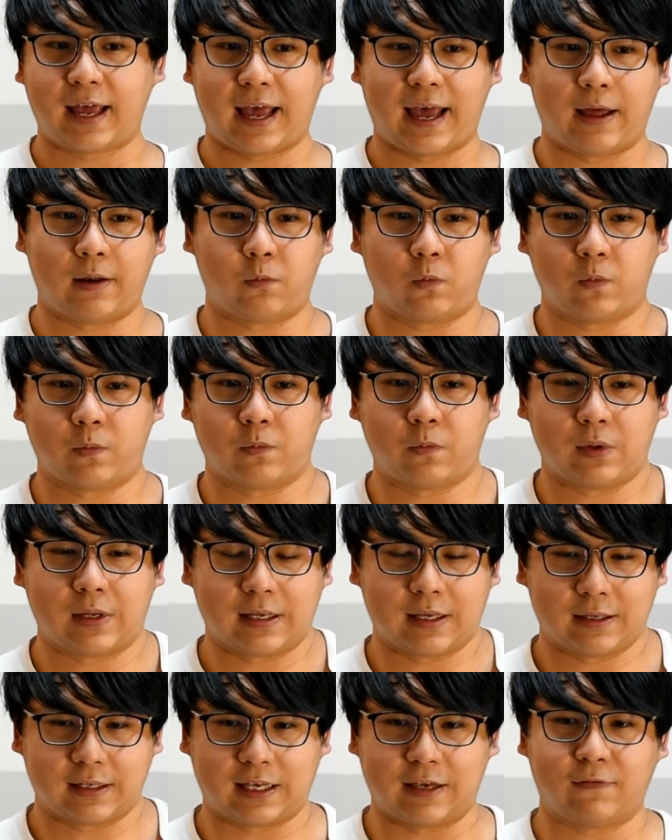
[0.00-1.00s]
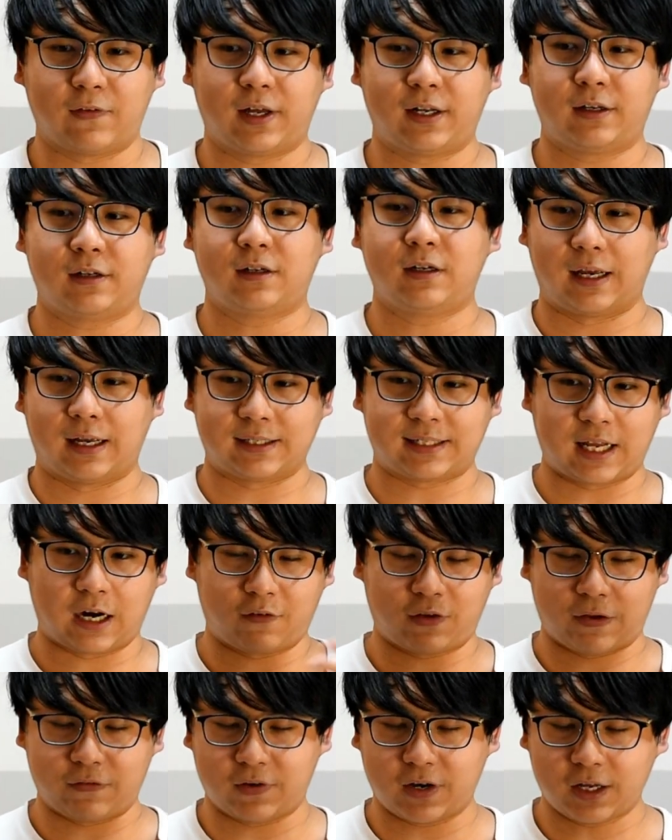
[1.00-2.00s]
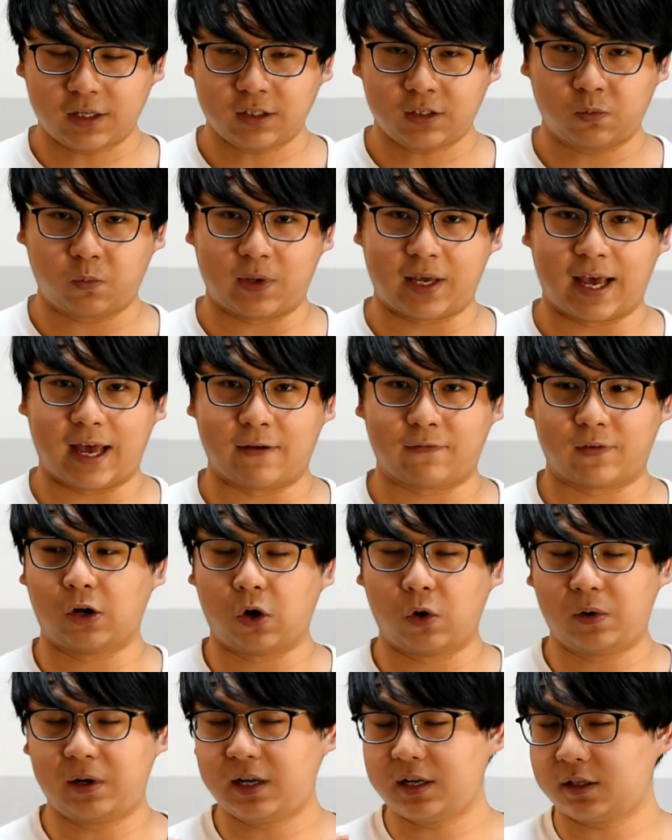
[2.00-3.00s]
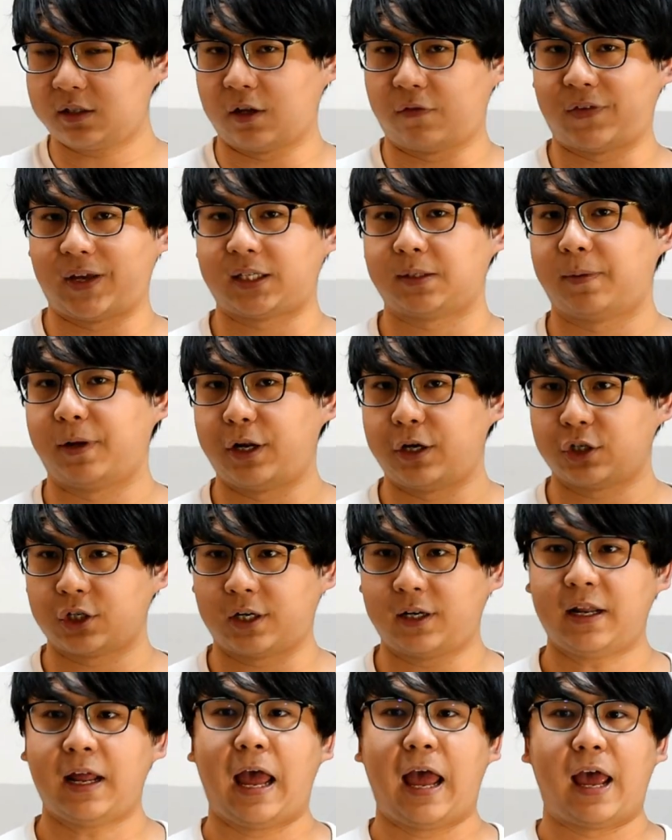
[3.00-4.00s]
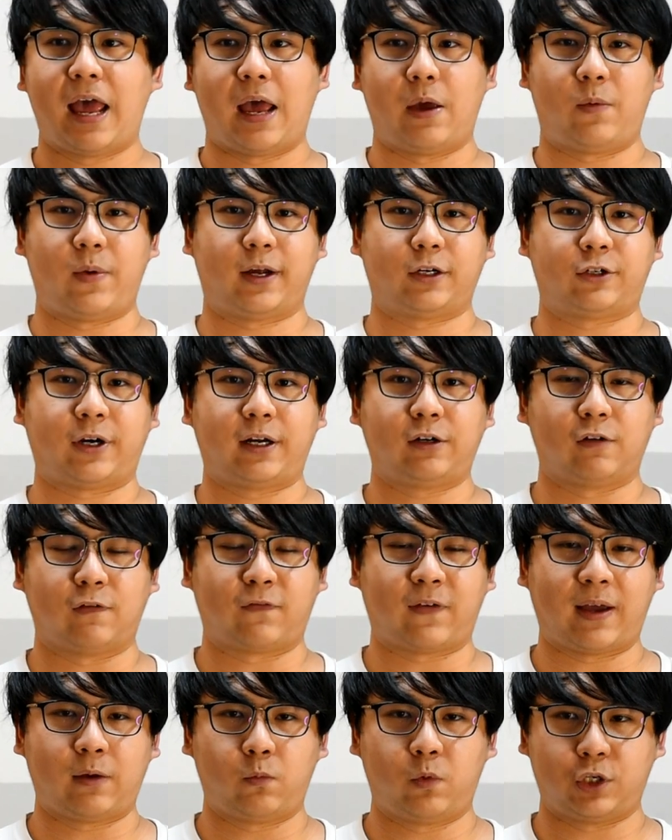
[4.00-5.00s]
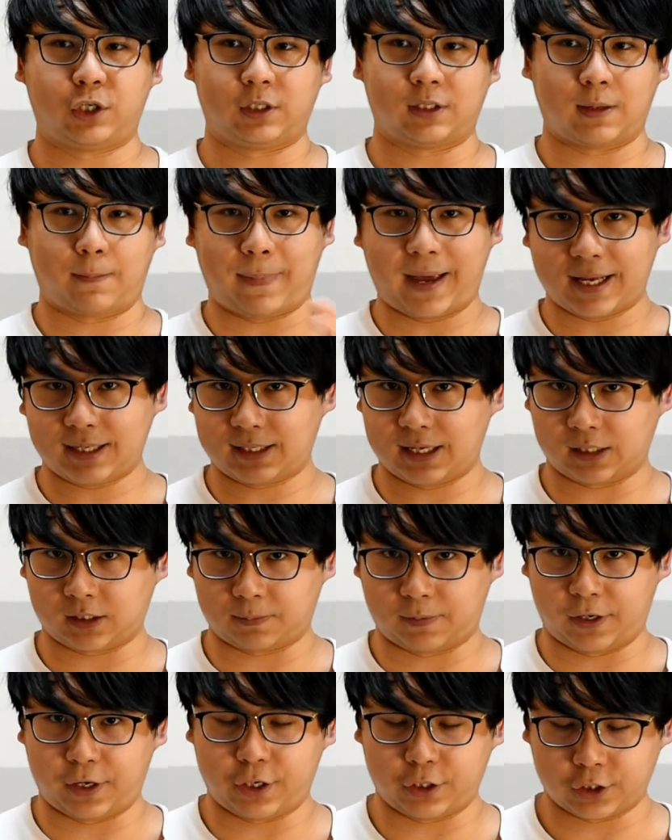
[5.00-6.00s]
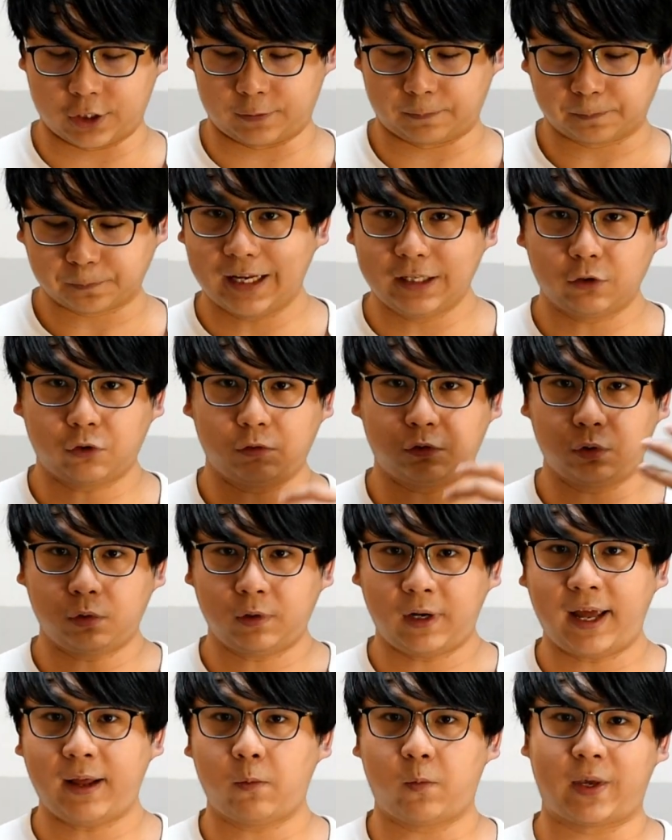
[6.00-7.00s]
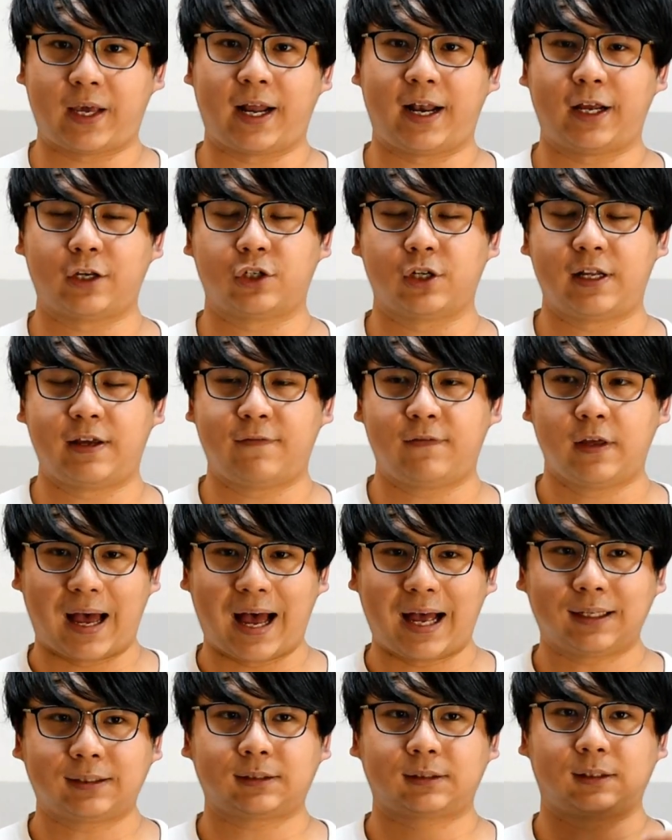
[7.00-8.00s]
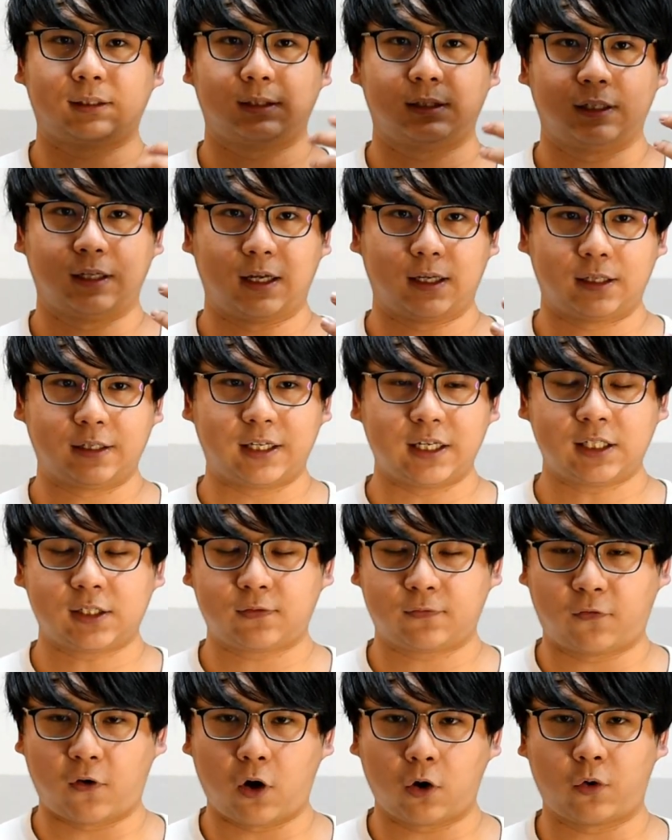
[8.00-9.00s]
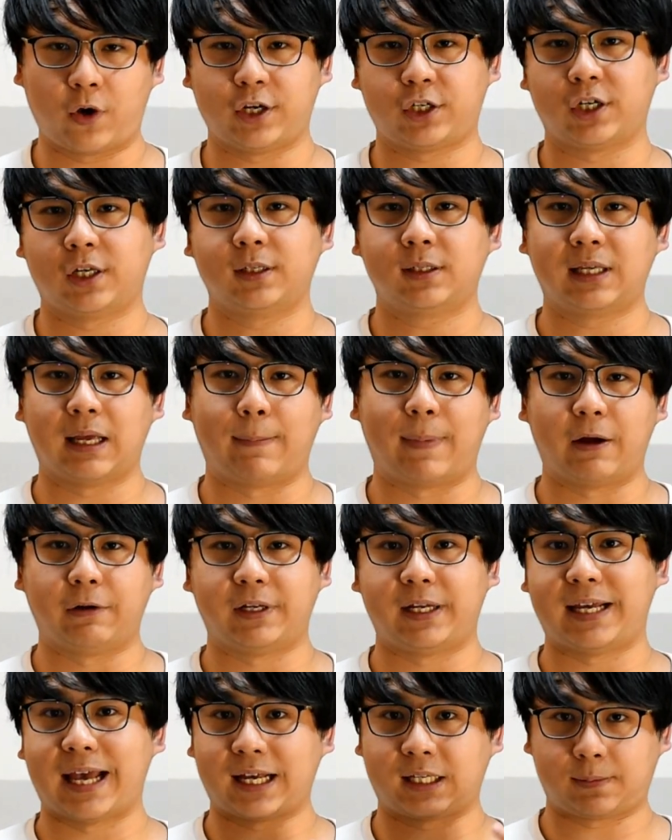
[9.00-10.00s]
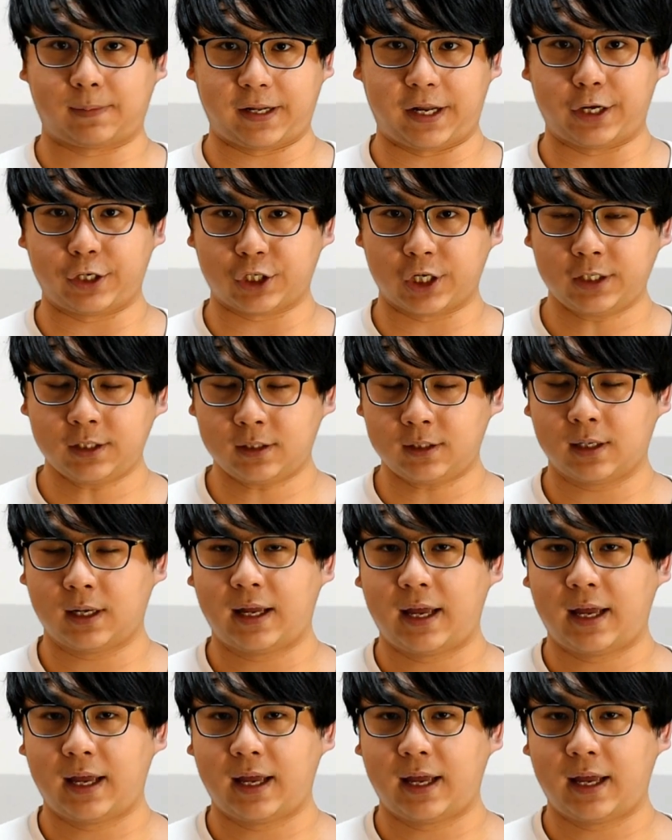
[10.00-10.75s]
And given a set of evidence, we have a whole list of explanation, and we are trying to find which is the best explanation. And to do that, we can actually ask these 4 questions about the explanations